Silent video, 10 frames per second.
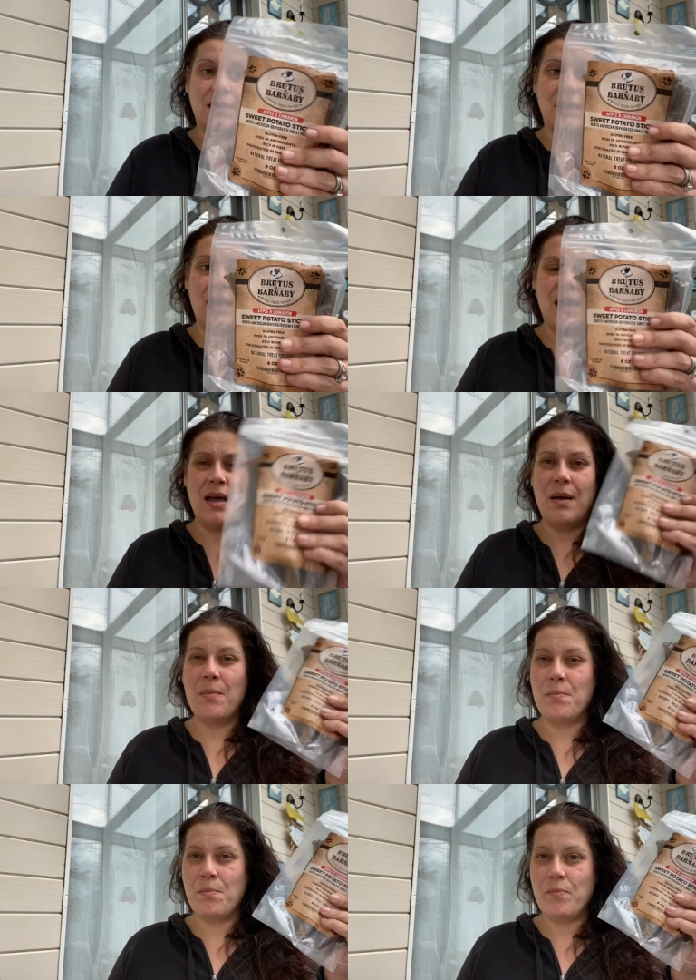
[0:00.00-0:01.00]

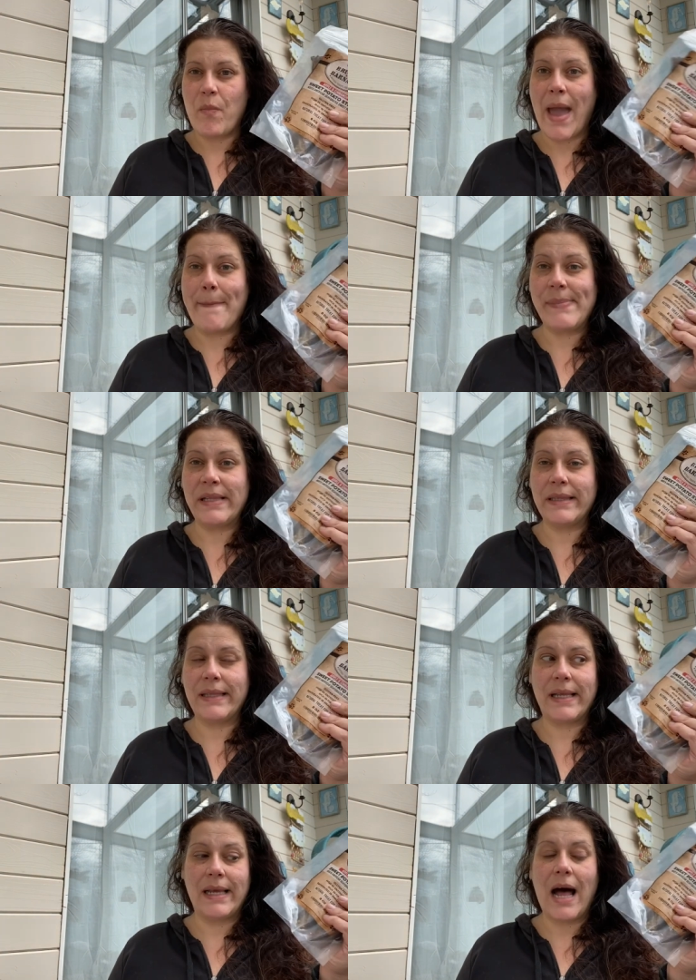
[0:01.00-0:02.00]
Um, I will,
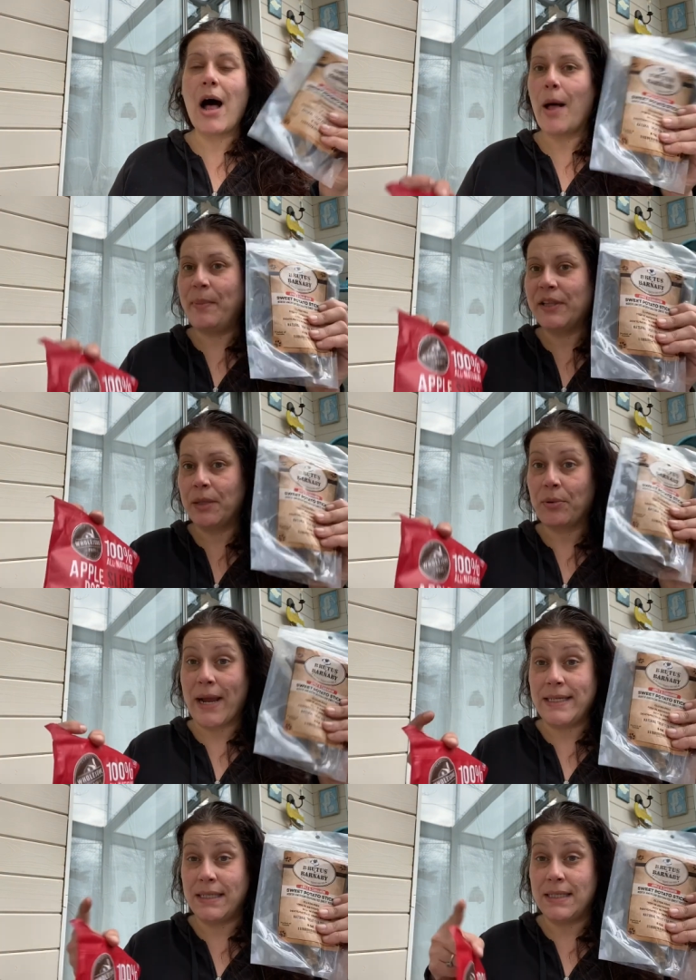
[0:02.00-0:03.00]
I'll, I'll, put the
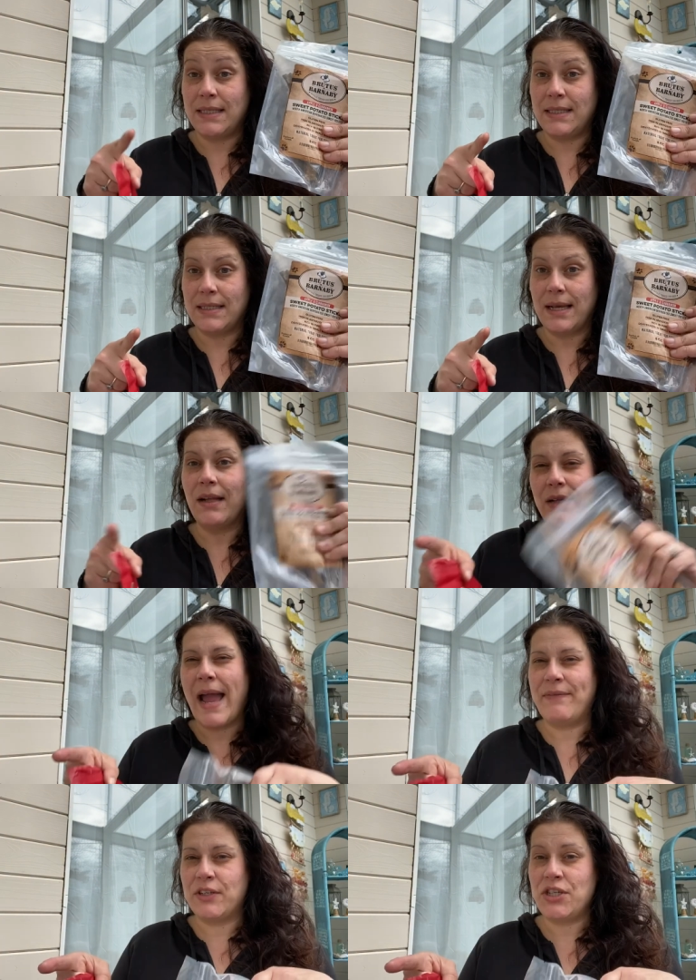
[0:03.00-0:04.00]
prices, I'll, I
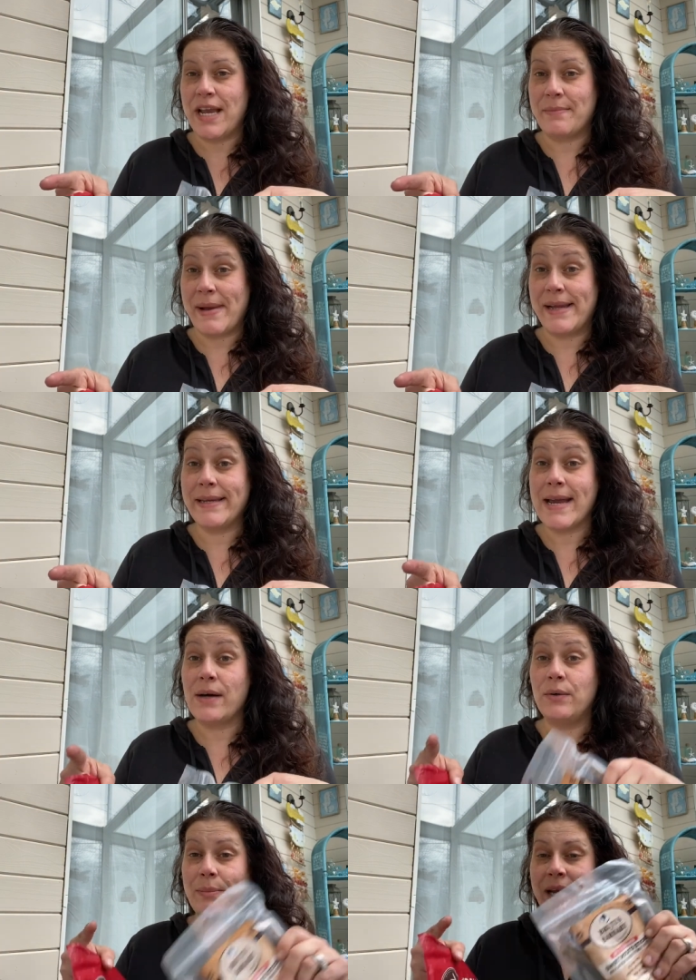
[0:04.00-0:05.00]
have to check my
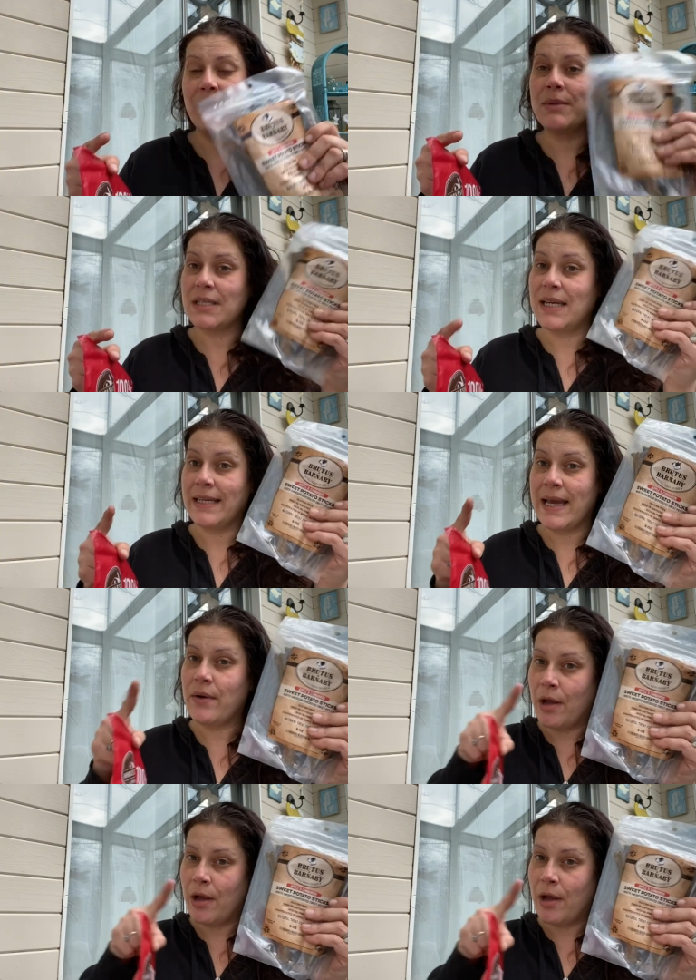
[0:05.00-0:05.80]
account, my Amazon account.